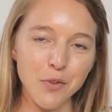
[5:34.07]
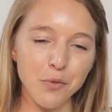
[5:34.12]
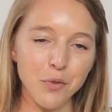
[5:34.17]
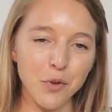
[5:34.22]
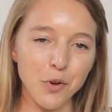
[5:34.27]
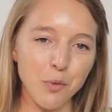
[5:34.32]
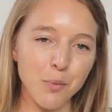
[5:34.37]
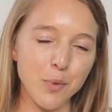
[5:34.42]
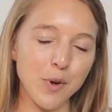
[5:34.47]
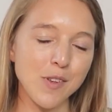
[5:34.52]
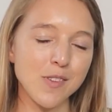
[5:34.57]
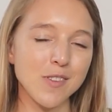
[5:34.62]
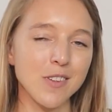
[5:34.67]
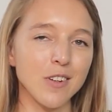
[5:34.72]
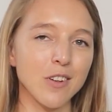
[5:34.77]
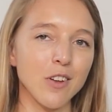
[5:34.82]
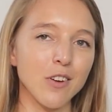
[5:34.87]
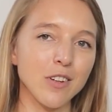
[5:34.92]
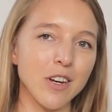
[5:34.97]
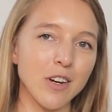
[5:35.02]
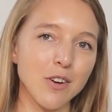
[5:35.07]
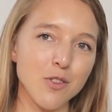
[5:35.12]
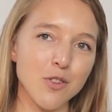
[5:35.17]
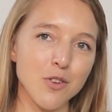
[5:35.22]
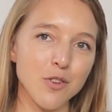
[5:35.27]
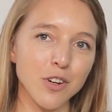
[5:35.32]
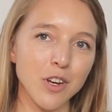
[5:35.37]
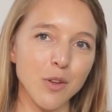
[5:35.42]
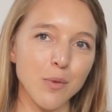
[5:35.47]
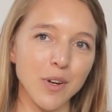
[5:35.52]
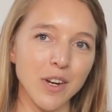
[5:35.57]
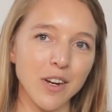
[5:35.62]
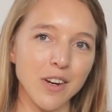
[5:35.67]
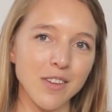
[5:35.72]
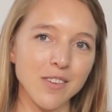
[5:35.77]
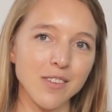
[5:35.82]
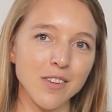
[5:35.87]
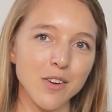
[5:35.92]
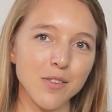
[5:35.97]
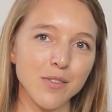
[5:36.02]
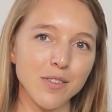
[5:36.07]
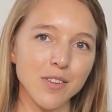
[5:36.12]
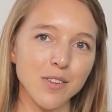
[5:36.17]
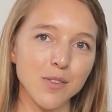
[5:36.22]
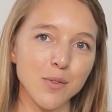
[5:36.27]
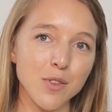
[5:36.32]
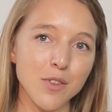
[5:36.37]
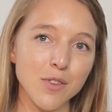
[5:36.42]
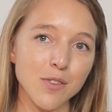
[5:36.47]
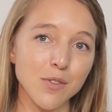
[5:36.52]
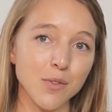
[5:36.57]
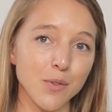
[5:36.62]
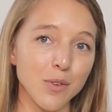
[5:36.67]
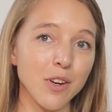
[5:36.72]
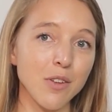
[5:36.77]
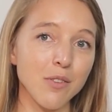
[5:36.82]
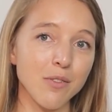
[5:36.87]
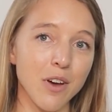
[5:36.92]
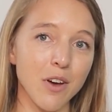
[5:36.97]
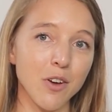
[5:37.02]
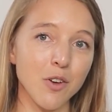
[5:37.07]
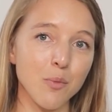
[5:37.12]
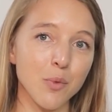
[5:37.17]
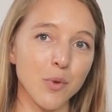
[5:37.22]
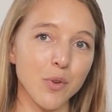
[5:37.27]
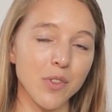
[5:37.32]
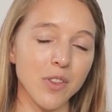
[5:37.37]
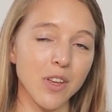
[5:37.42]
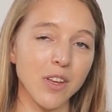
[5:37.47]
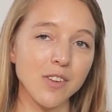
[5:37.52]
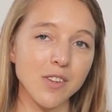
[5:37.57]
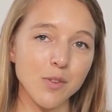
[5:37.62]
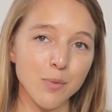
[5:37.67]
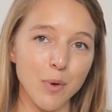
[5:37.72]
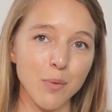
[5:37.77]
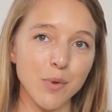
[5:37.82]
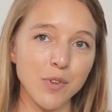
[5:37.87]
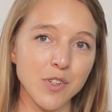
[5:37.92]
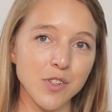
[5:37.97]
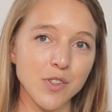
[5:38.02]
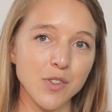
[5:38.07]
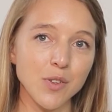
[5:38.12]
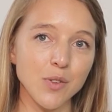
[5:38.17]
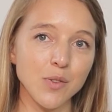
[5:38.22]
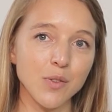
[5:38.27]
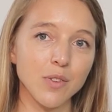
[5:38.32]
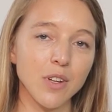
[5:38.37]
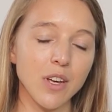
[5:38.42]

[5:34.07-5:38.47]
for a person along their journey within a service, which is a really valuable thing to be able to do.